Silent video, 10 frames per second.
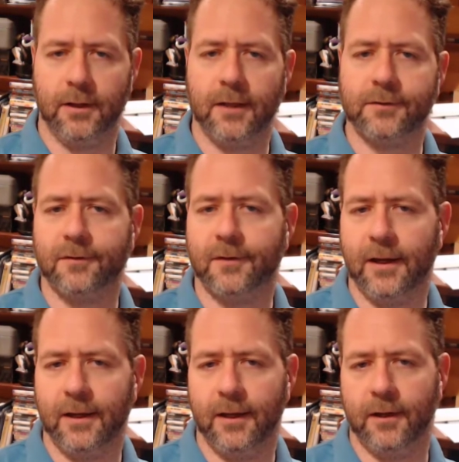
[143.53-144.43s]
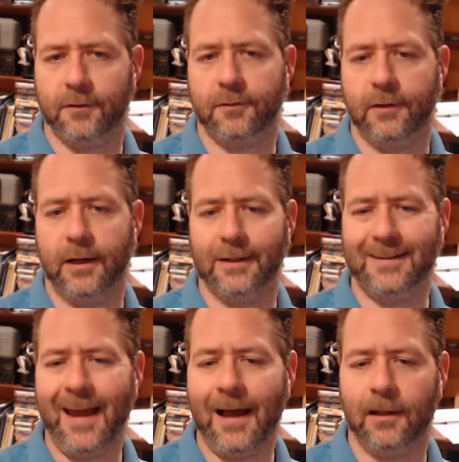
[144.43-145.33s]
SSIS,
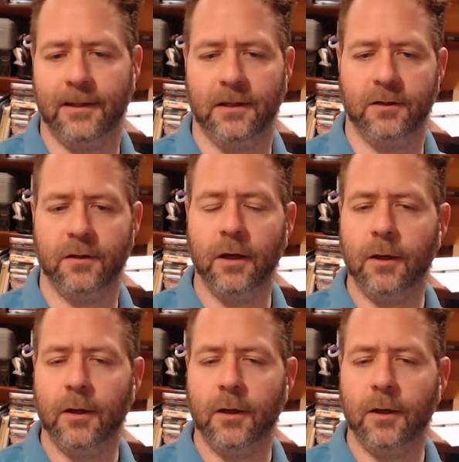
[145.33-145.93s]
Talend,